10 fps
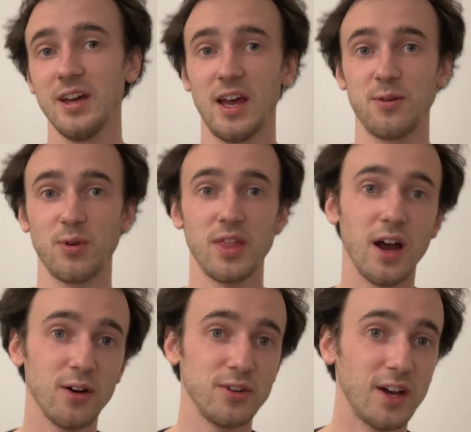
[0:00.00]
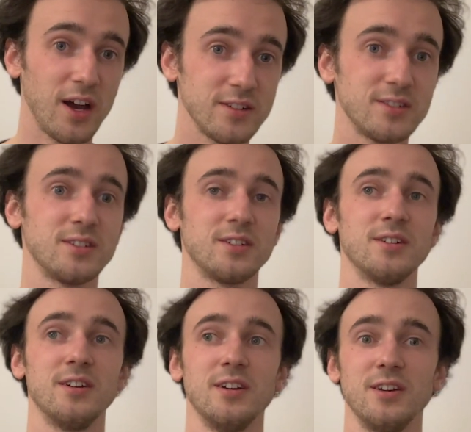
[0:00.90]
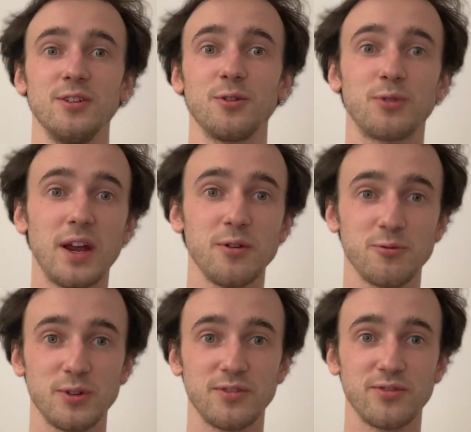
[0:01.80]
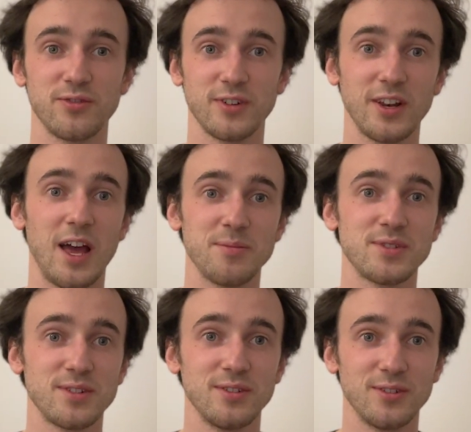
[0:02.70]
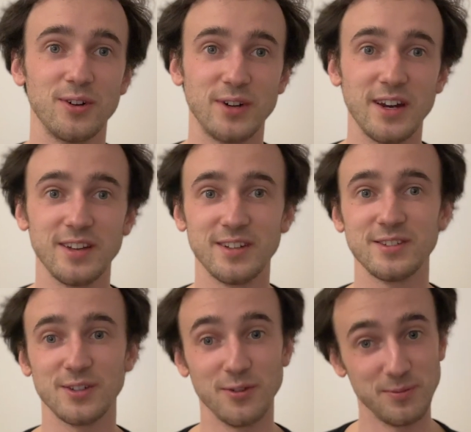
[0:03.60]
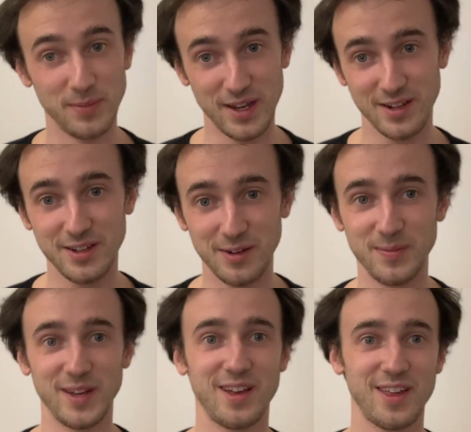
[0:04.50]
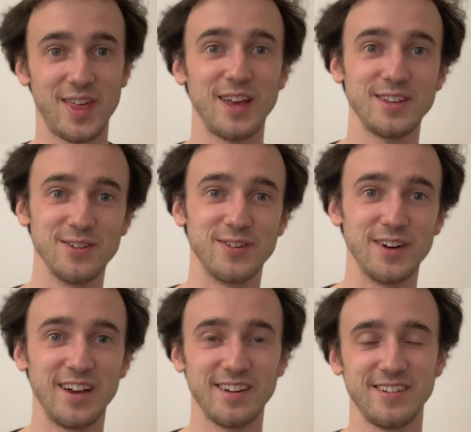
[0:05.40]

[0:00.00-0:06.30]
And without that, Ukraine would have collapsed already. So big thank you for that.